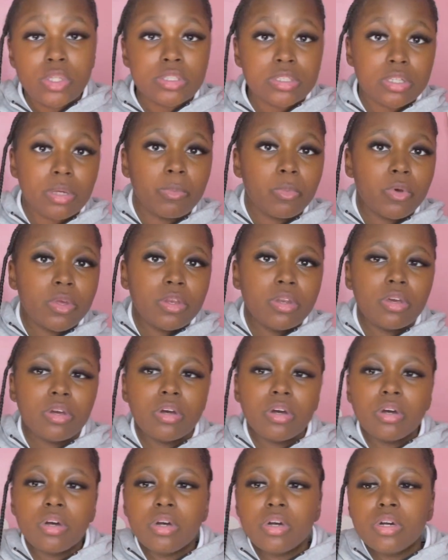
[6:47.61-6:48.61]
someone?
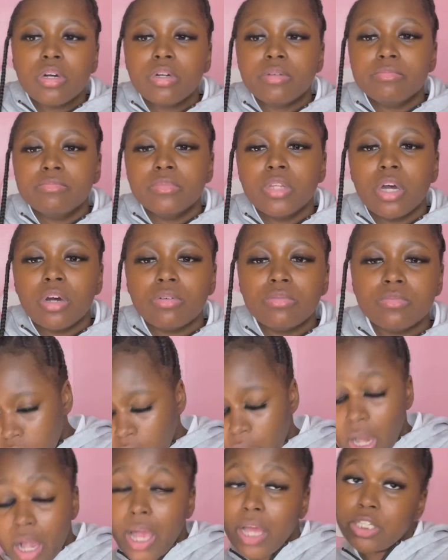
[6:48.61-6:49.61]
No,
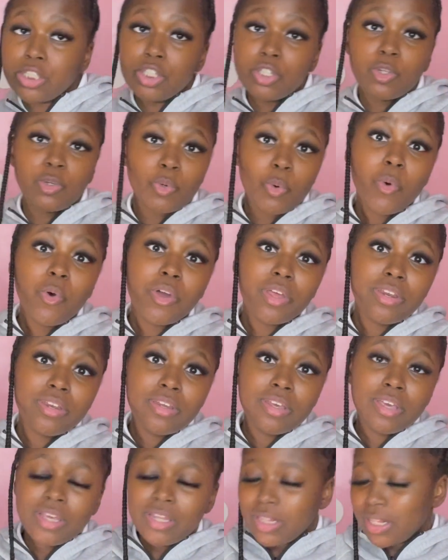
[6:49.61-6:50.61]
I got cheated on.
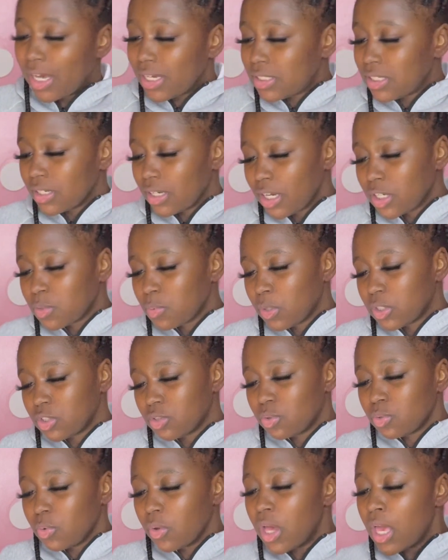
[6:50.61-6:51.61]
That's the next question
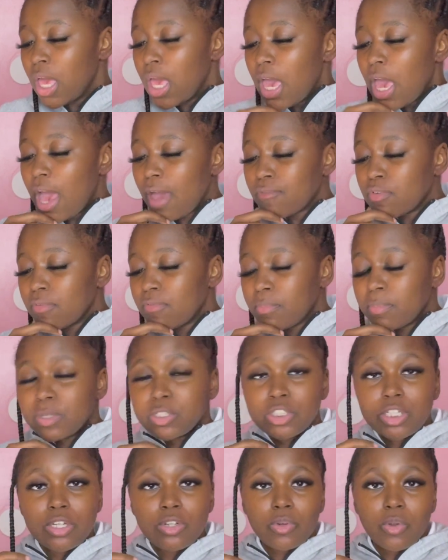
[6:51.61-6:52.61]
too. Have you ever
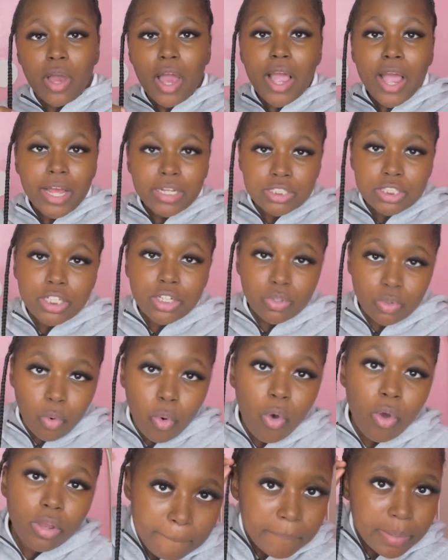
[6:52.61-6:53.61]
been cheated on? I got cheated
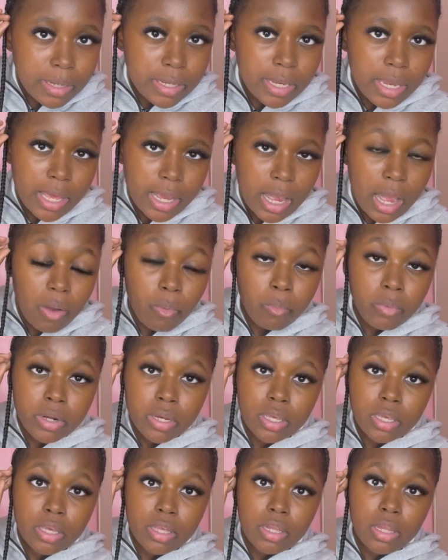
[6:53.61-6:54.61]
on, but like I
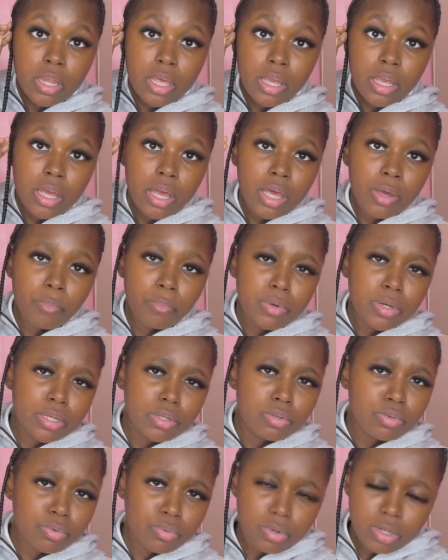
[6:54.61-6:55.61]

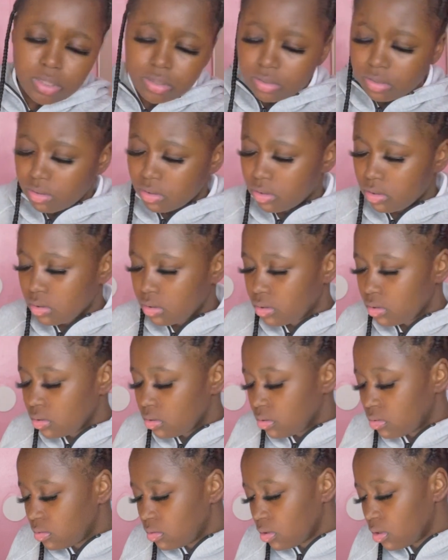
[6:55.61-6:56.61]
wouldn't do that to me.
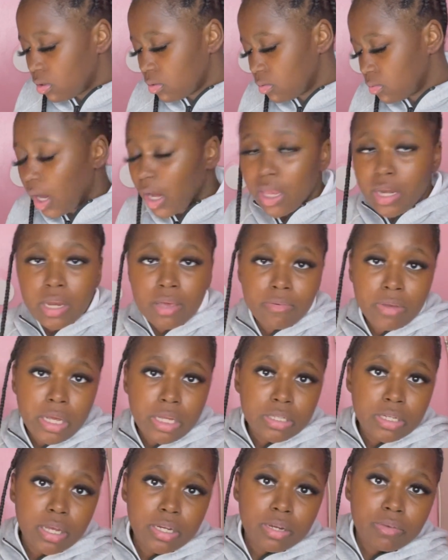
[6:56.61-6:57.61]
I
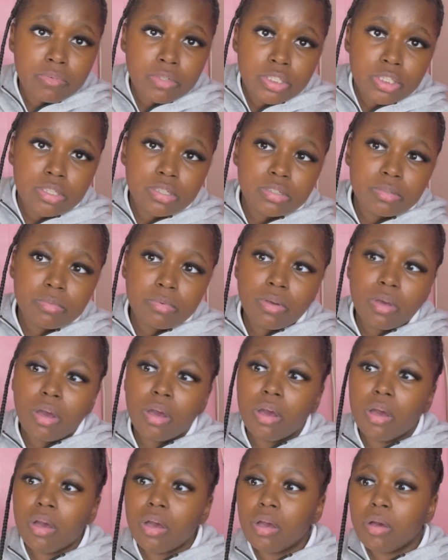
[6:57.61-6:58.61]
never cheated.
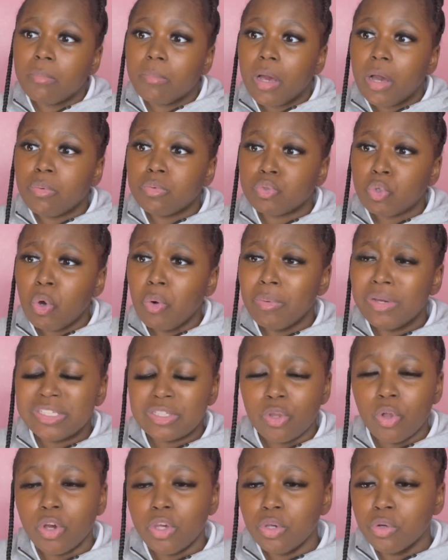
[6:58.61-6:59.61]
I was always
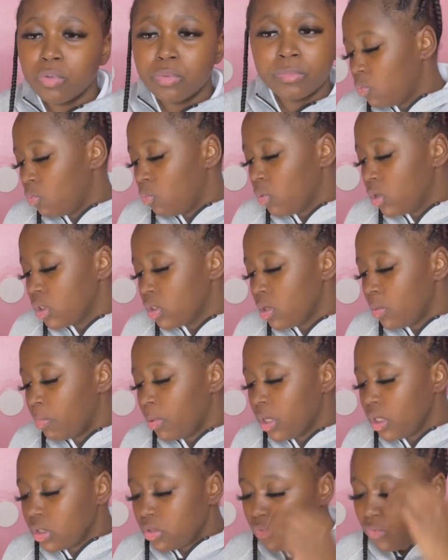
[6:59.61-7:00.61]
loyal. What's your
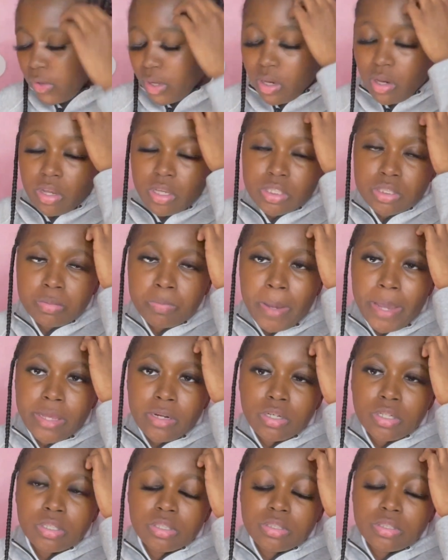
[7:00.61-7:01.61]
biggest fear?
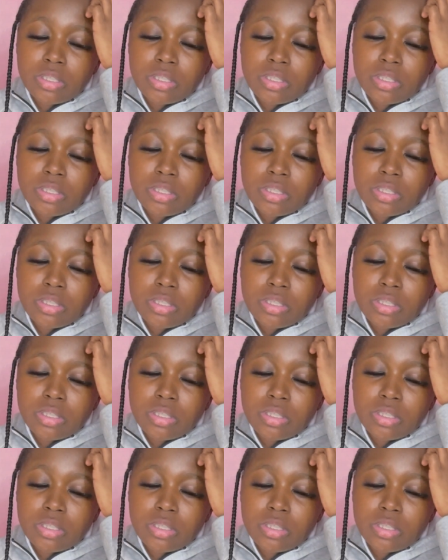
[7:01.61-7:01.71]
Spiders,